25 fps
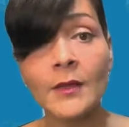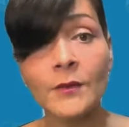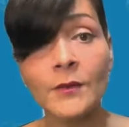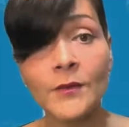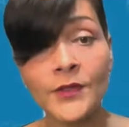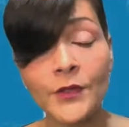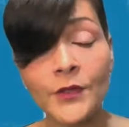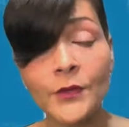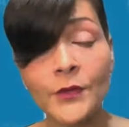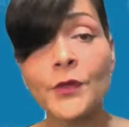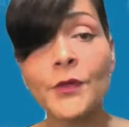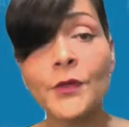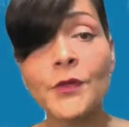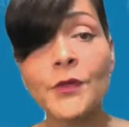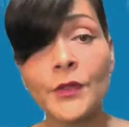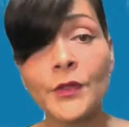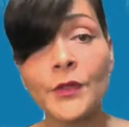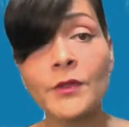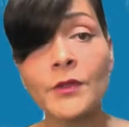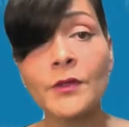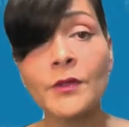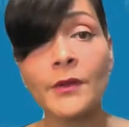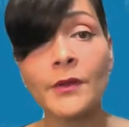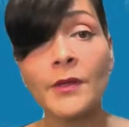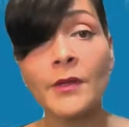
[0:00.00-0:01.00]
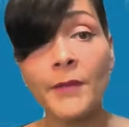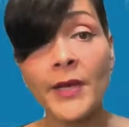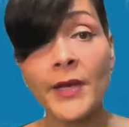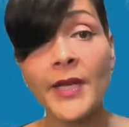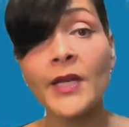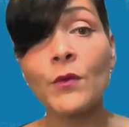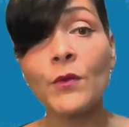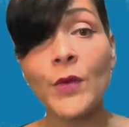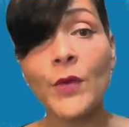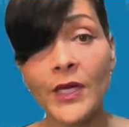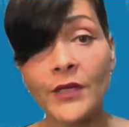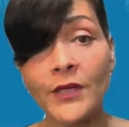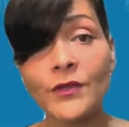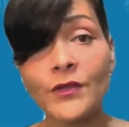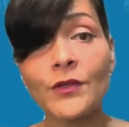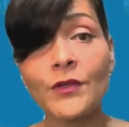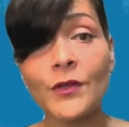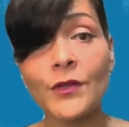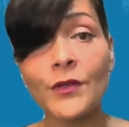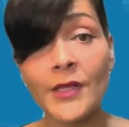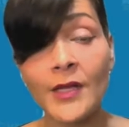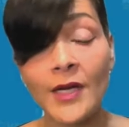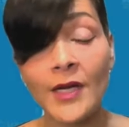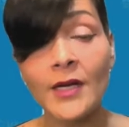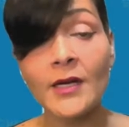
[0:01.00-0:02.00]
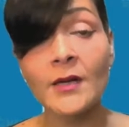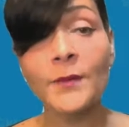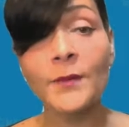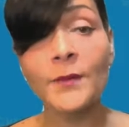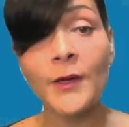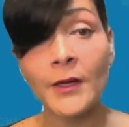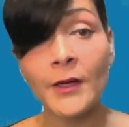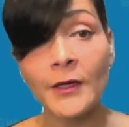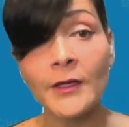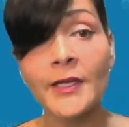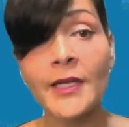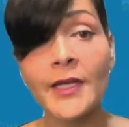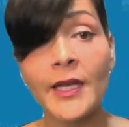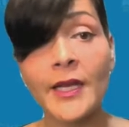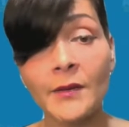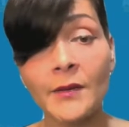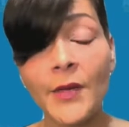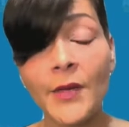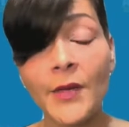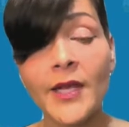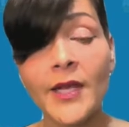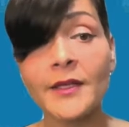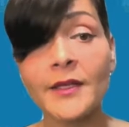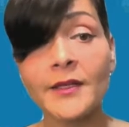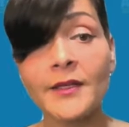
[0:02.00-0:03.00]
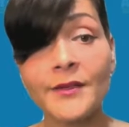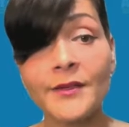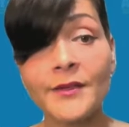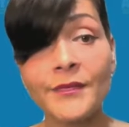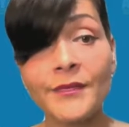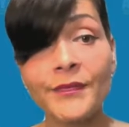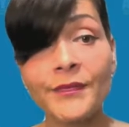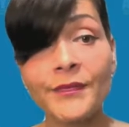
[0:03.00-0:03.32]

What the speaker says: So those are the many ways you can help our campaign.